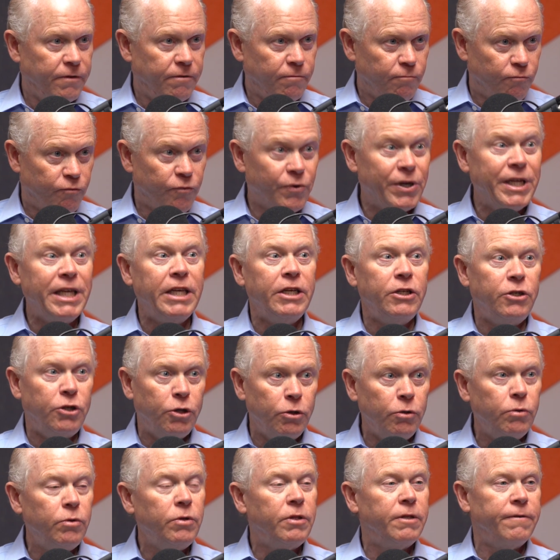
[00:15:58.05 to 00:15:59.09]

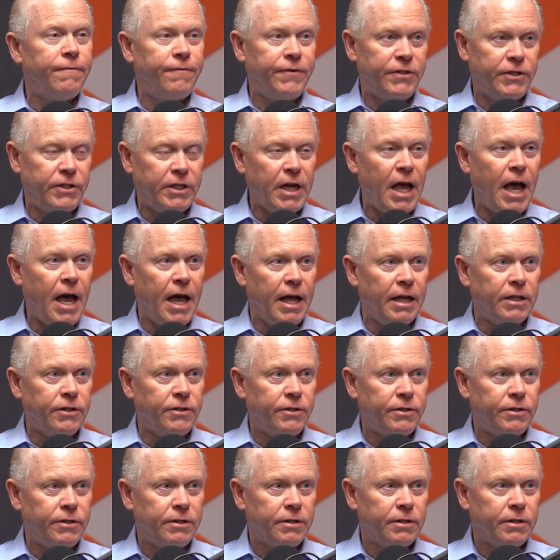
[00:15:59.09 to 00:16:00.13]
redo the
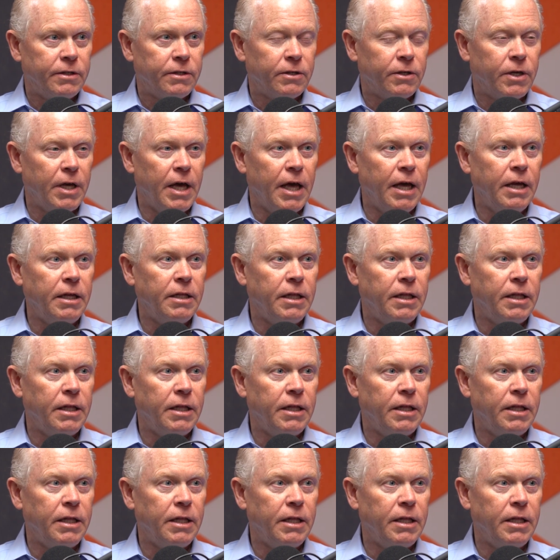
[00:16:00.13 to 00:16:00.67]
facades, okay?